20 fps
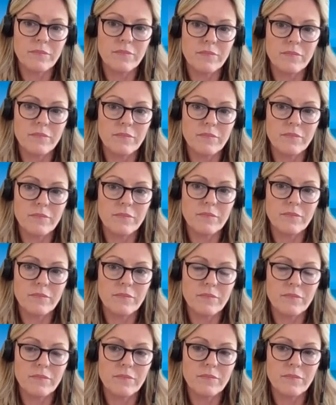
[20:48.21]

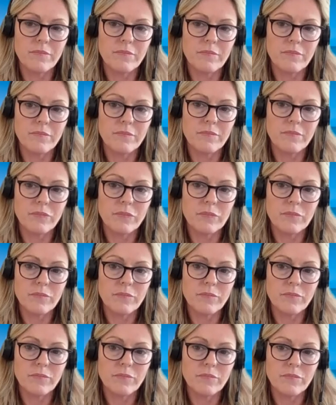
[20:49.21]

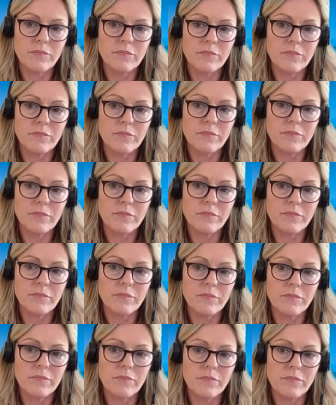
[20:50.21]

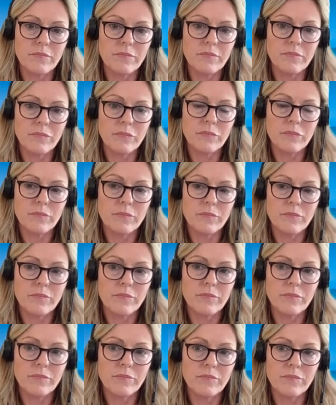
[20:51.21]

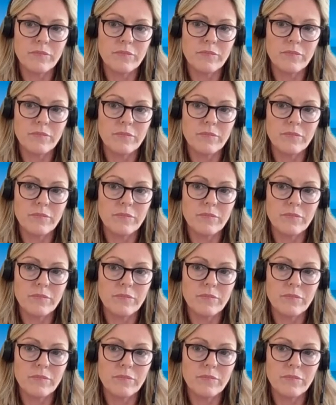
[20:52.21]
(silent)